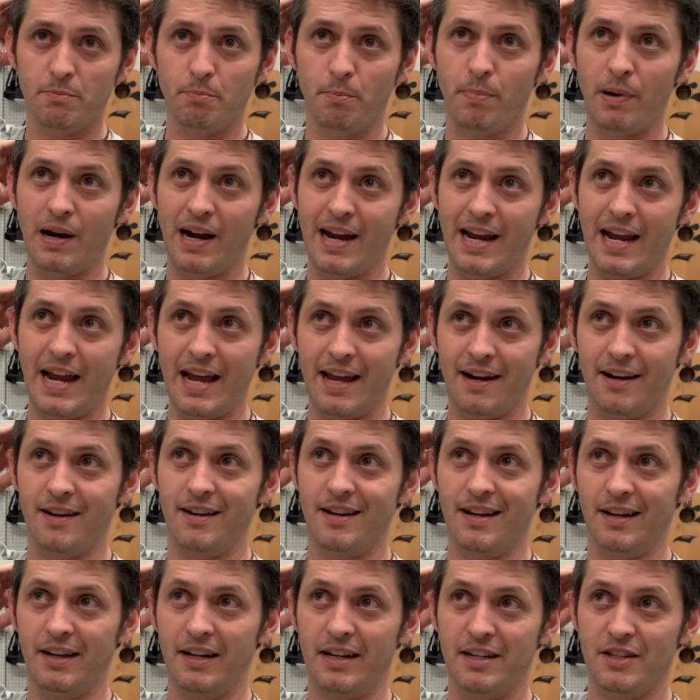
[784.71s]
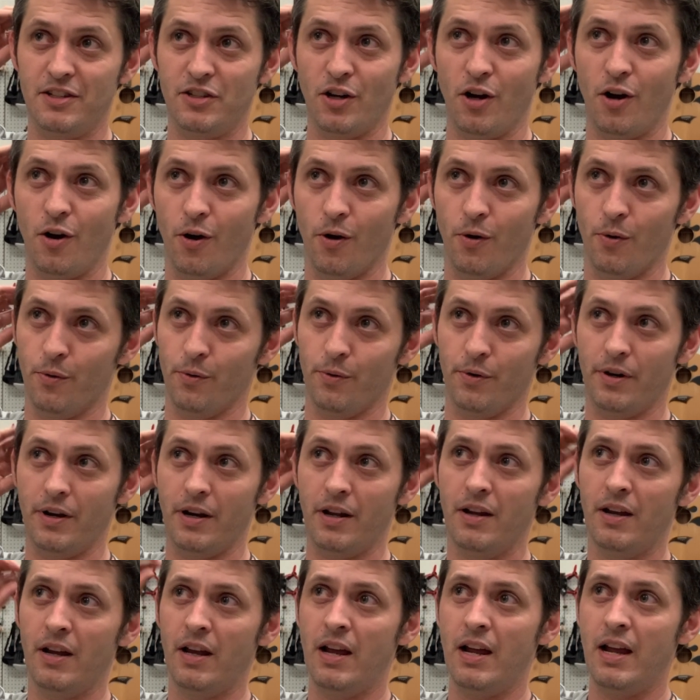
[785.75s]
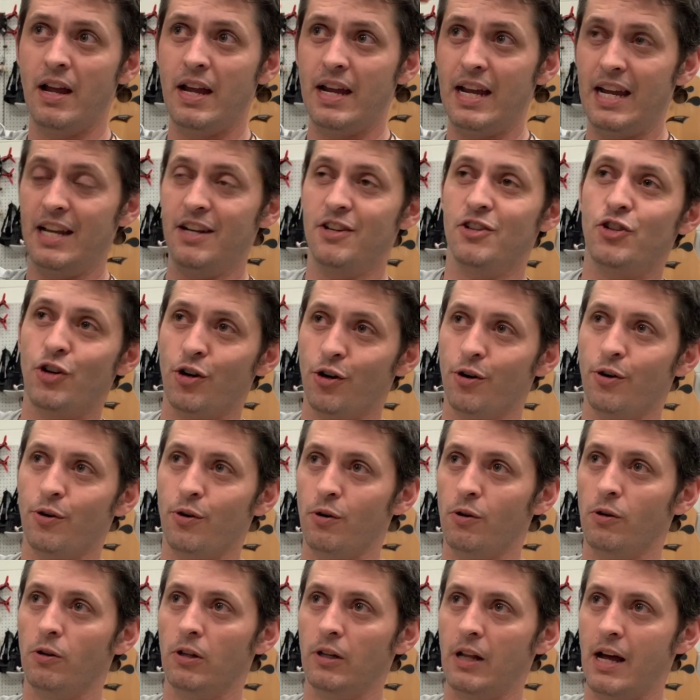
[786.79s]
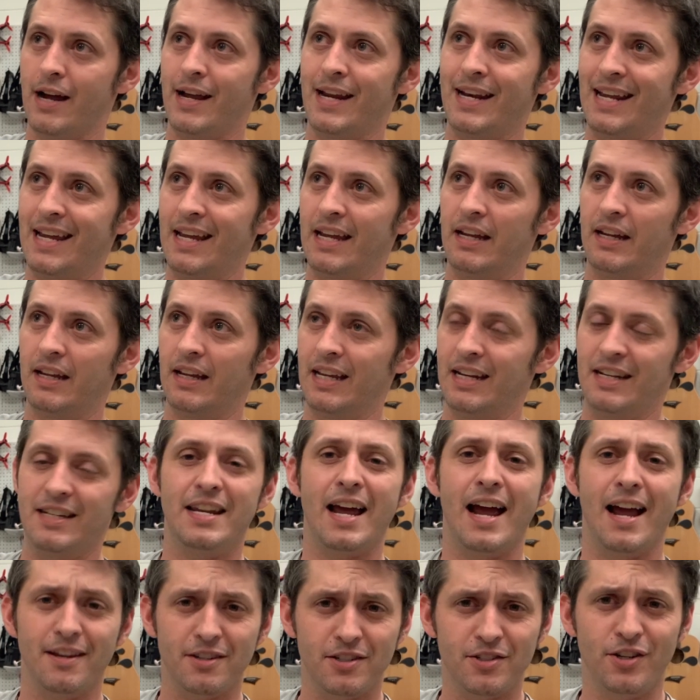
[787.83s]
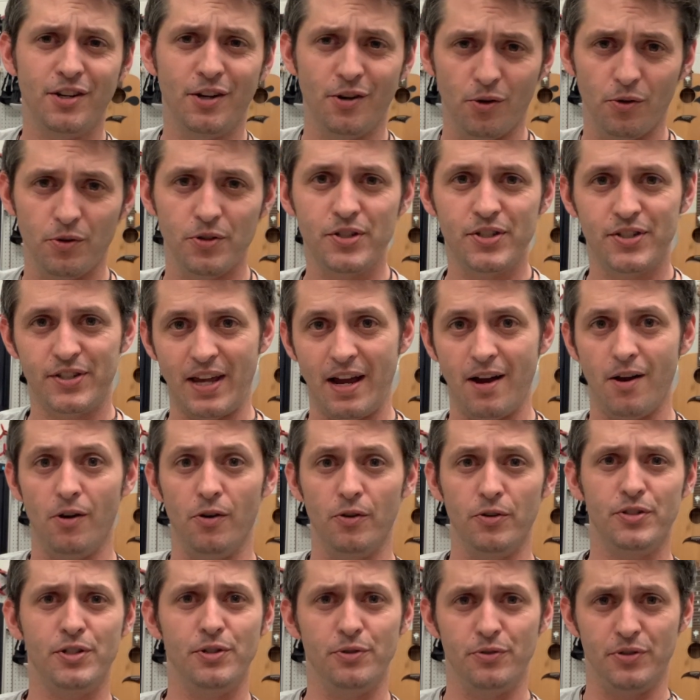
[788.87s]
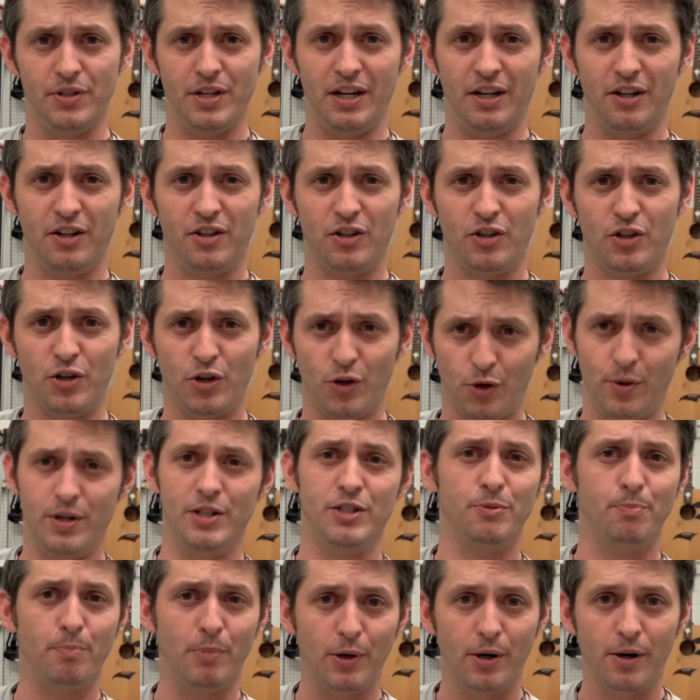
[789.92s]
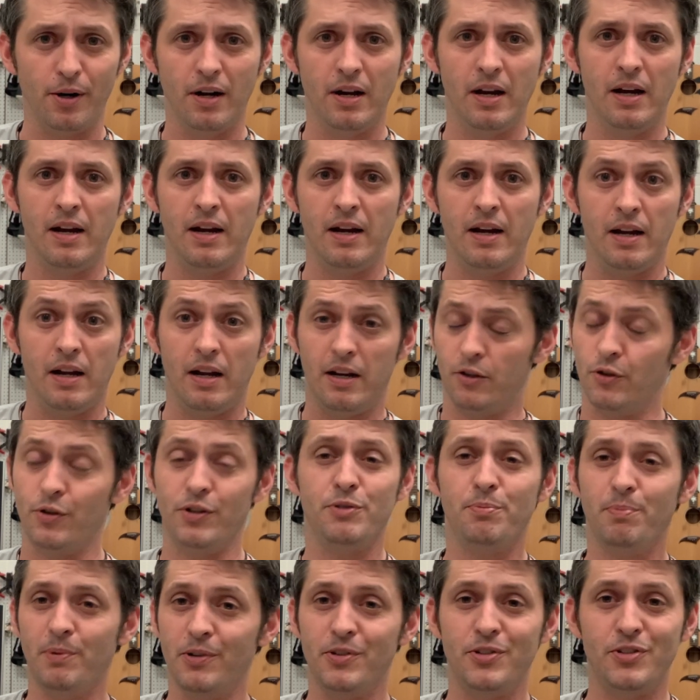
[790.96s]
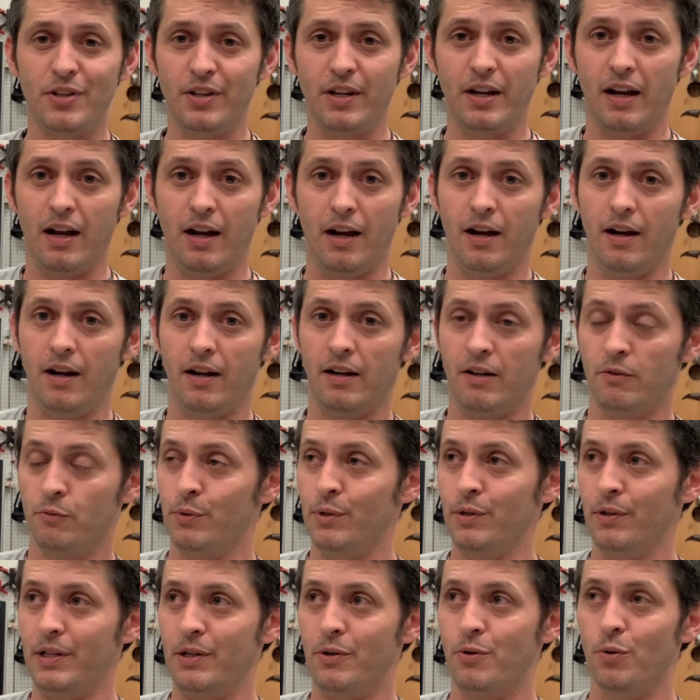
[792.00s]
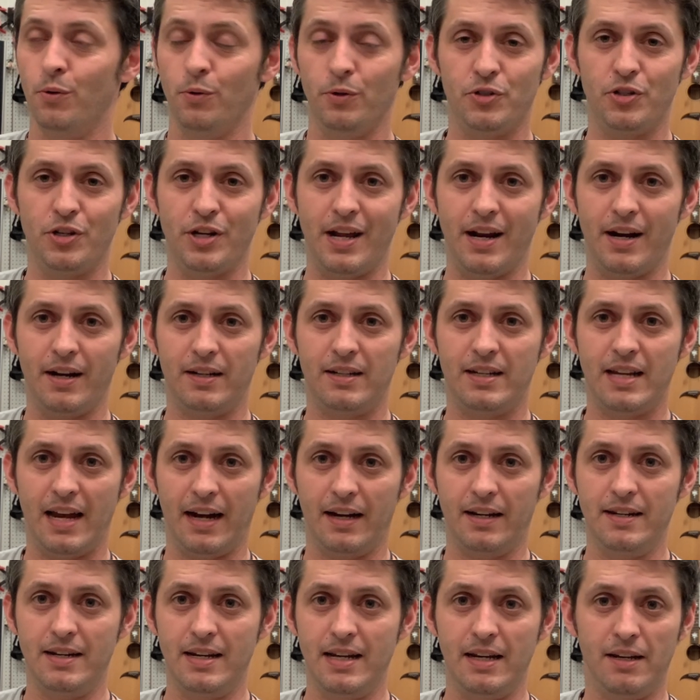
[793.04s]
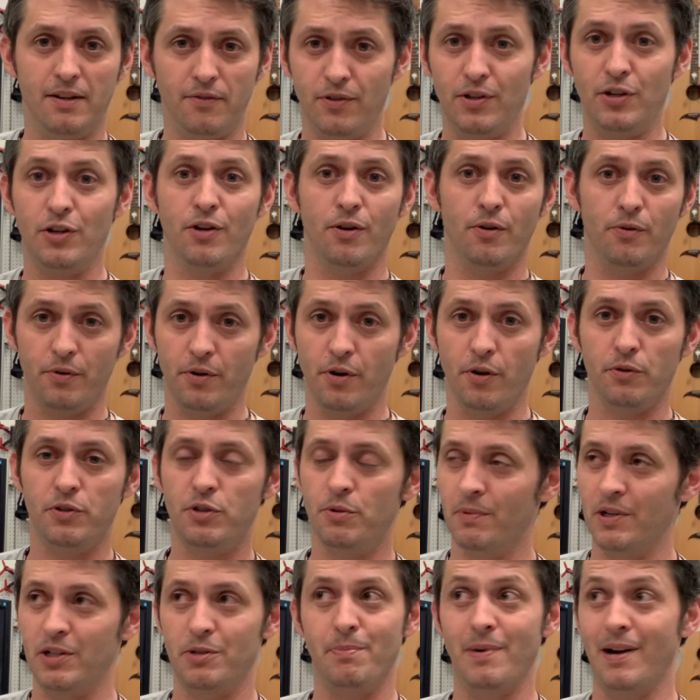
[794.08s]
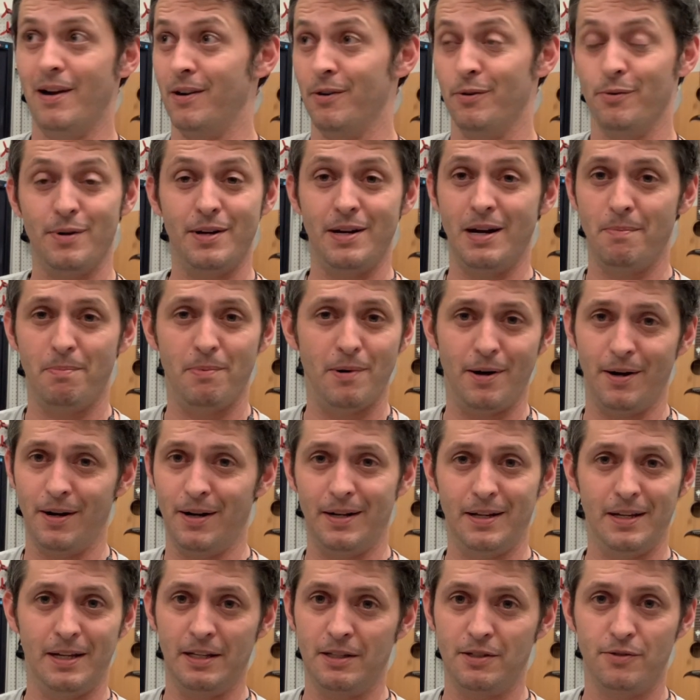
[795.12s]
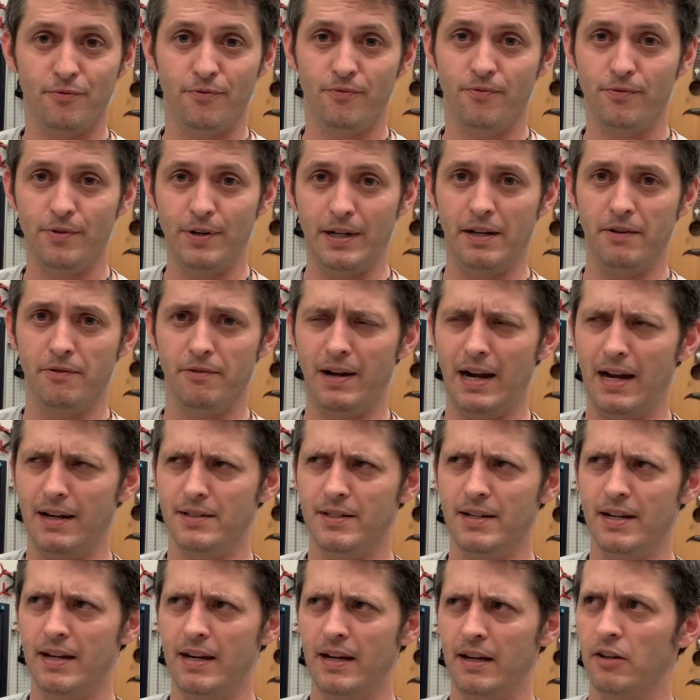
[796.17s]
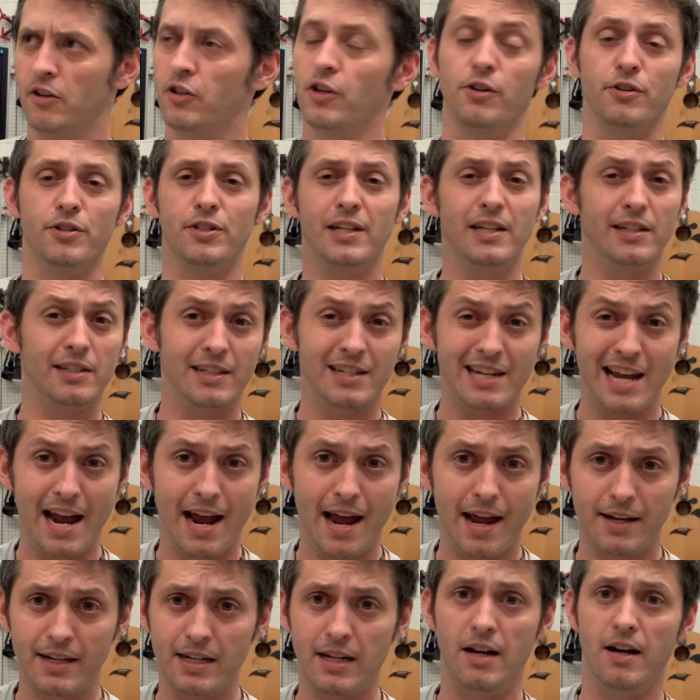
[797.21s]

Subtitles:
by editing his own internal lining intestinal cells using CRISPR. CRISPR's a really cool genetic technique. If you don't know too much about it, read up on it. It's freaking fascinating. Kurskistat